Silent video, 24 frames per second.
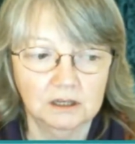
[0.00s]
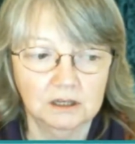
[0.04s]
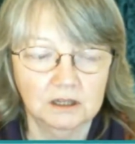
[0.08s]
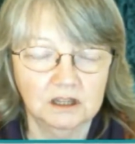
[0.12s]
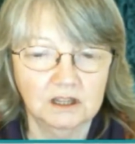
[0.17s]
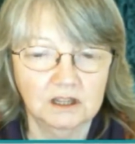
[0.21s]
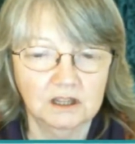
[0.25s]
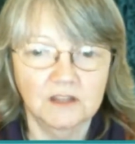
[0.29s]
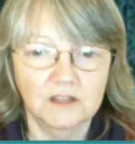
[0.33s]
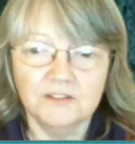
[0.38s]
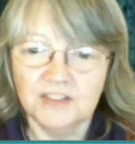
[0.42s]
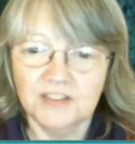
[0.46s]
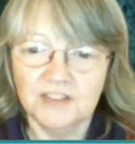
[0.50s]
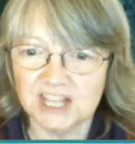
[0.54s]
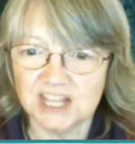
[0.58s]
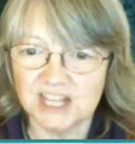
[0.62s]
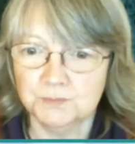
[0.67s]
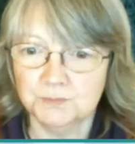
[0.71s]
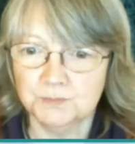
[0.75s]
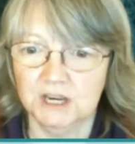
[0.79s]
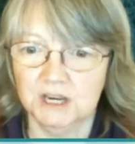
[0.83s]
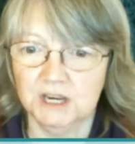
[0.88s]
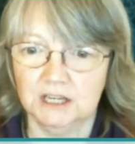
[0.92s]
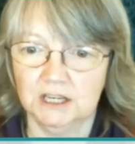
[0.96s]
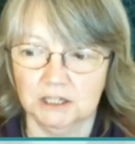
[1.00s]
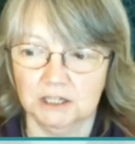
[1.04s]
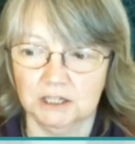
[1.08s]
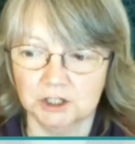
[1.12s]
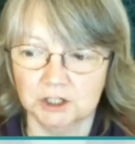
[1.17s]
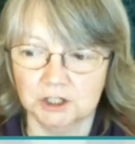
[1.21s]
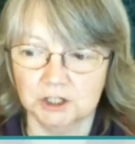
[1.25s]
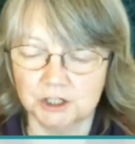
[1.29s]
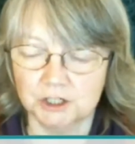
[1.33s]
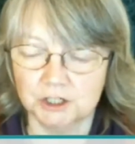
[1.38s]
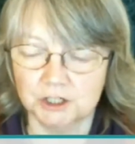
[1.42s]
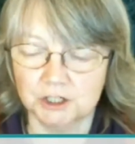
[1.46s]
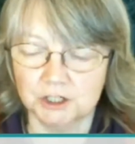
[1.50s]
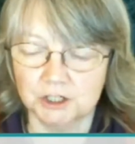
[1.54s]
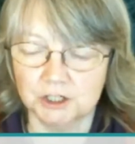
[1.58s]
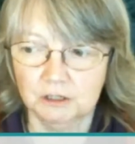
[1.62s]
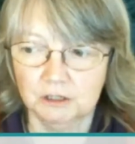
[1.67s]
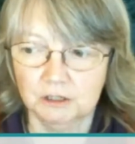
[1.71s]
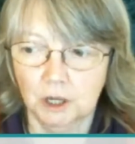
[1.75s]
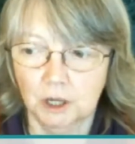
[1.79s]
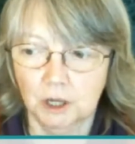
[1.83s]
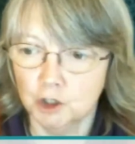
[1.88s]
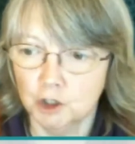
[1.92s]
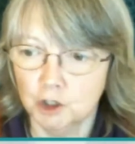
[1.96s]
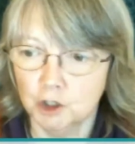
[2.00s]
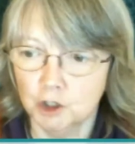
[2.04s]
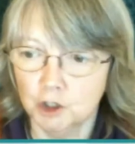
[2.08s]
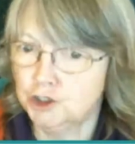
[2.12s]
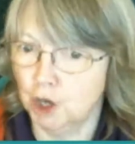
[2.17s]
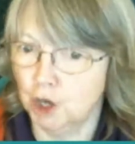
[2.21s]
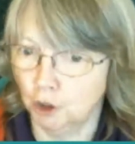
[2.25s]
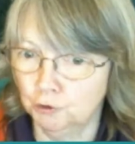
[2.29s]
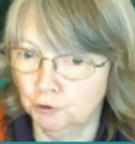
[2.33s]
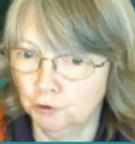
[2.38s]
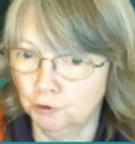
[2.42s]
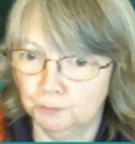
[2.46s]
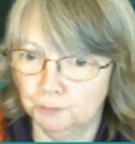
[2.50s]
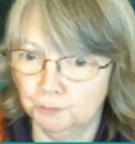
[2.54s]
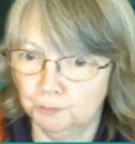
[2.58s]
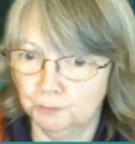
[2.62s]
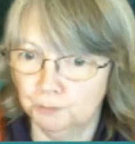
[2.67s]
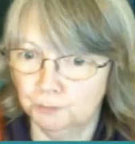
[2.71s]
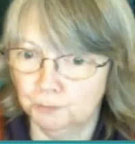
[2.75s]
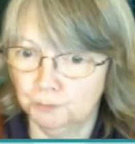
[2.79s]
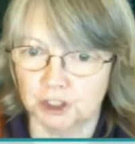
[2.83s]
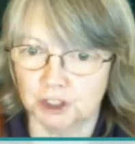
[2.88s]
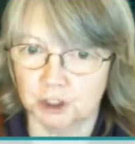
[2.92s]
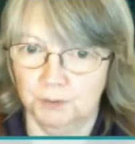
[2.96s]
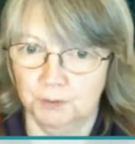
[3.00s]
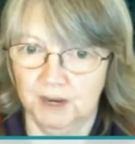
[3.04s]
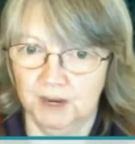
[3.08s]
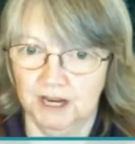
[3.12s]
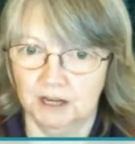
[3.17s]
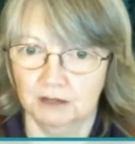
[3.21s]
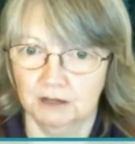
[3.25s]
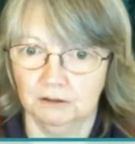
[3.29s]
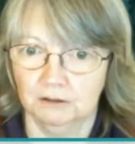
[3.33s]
That's picklish. Don't be such a pickle.